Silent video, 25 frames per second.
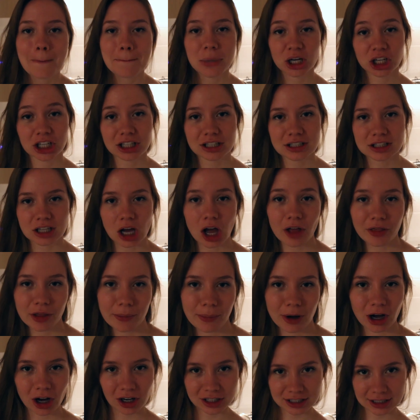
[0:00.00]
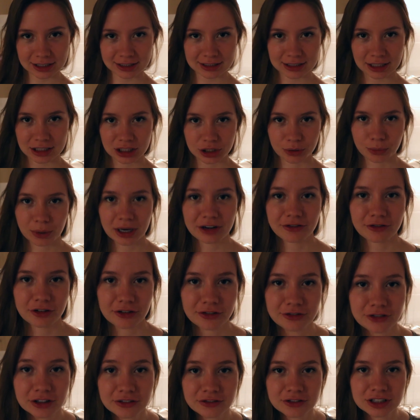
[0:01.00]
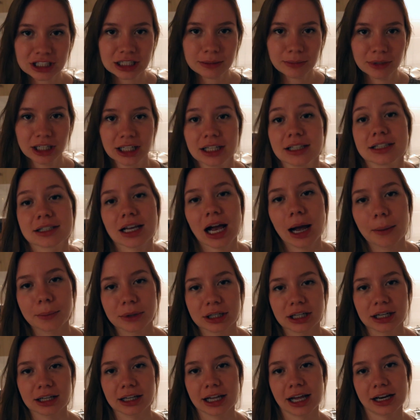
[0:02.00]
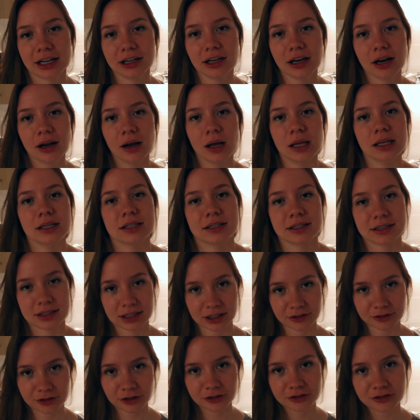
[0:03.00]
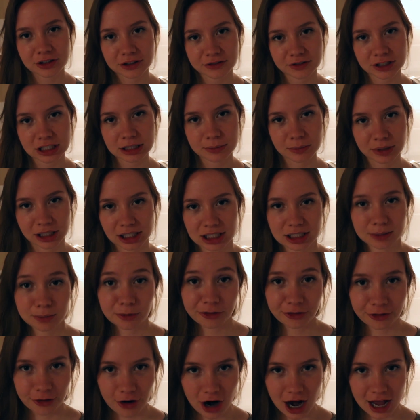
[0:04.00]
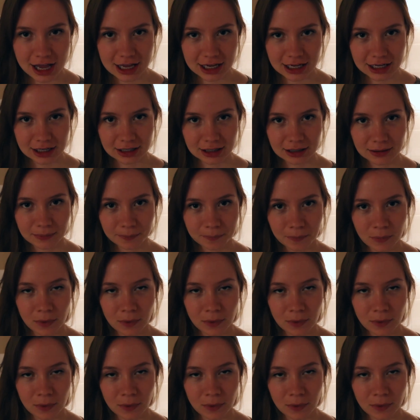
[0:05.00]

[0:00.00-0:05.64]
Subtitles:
Because on the box it said to wait for 15 minutes, I'm gonna let it sit for 15 minutes before I eat it.